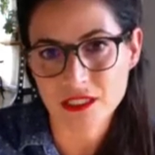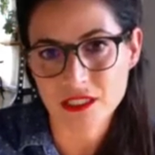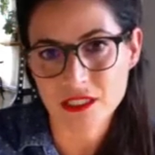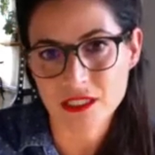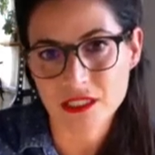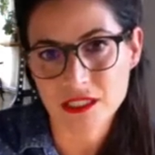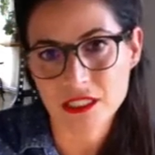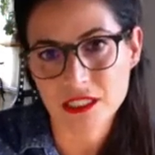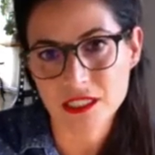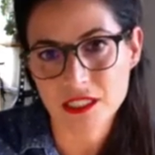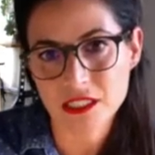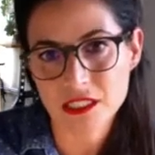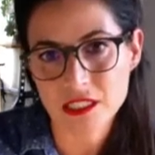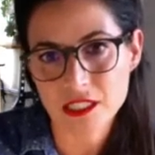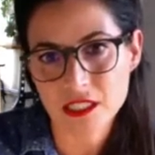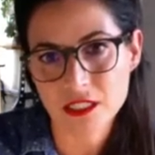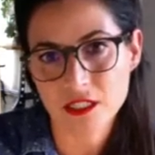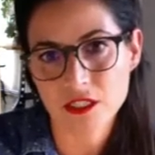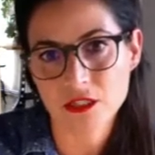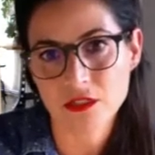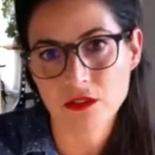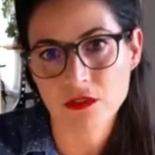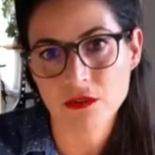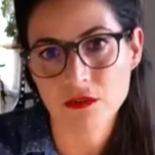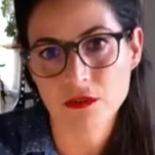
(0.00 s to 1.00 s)
to
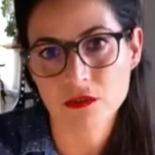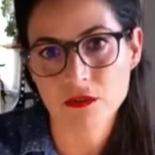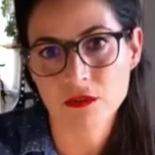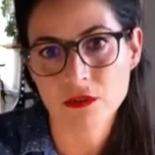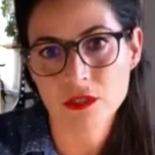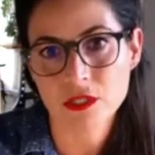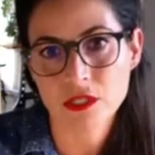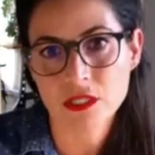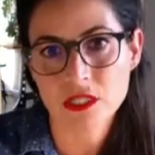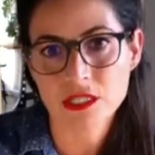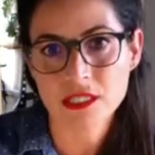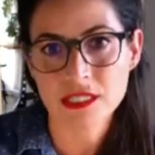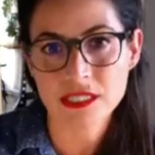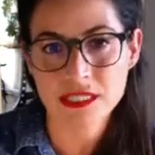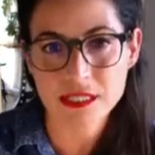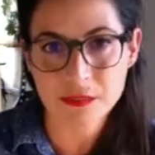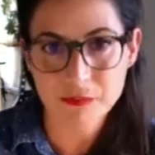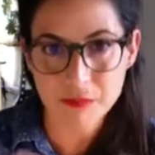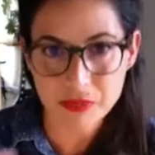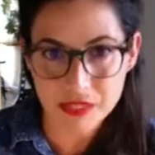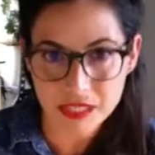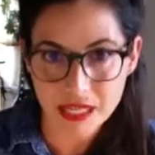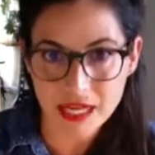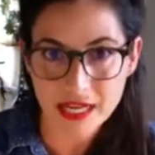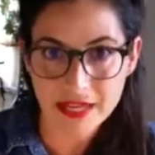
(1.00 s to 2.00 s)
continue to
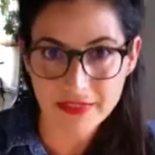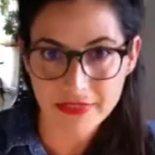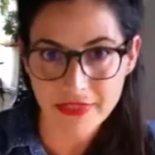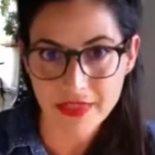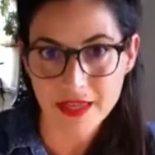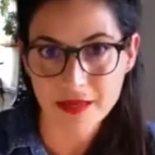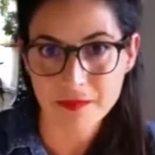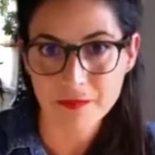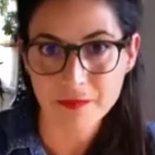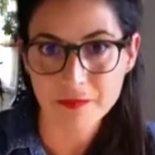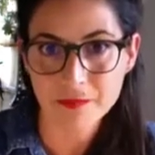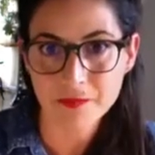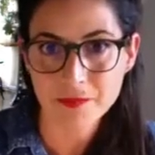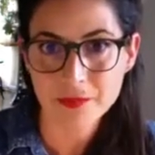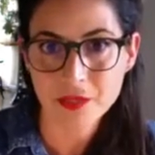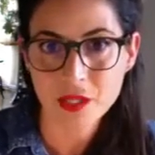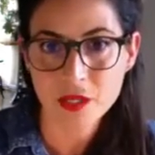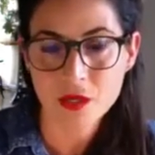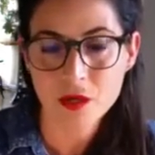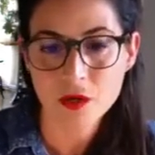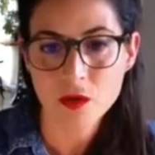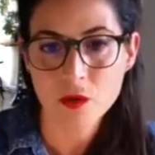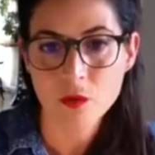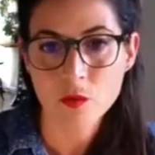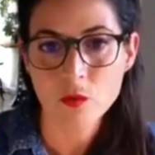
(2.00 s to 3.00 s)
supply them
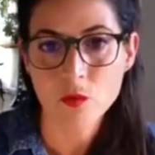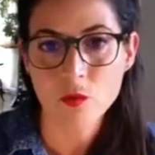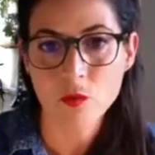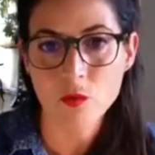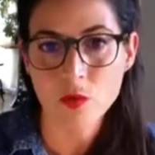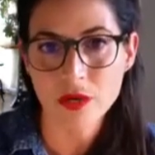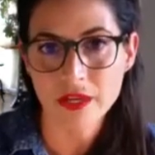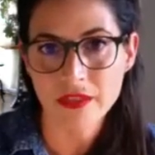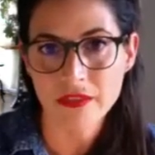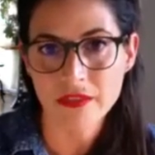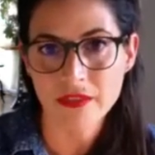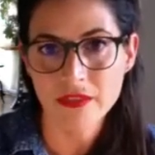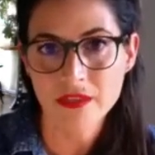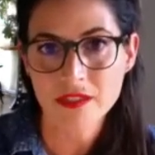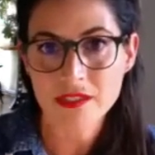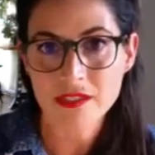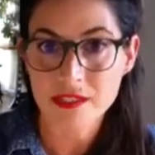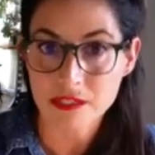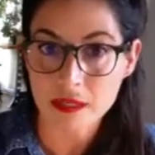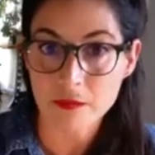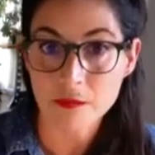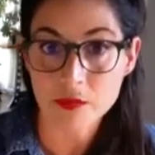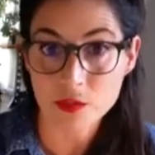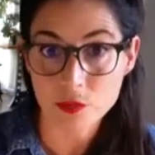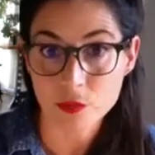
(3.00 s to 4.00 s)
with
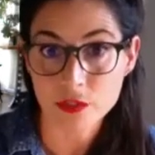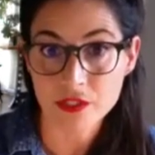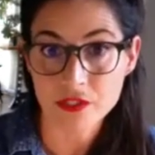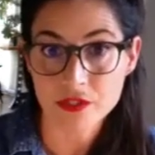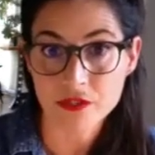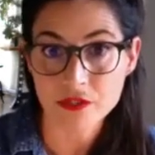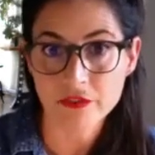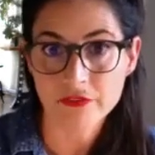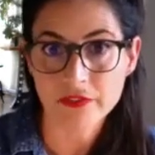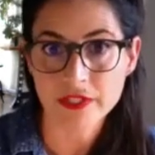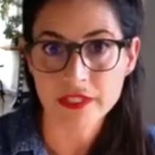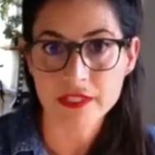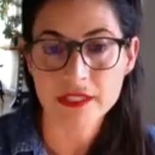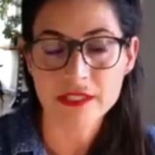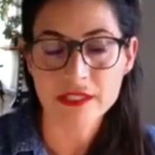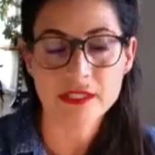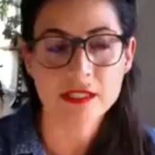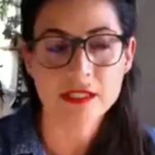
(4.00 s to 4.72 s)
some sort of service.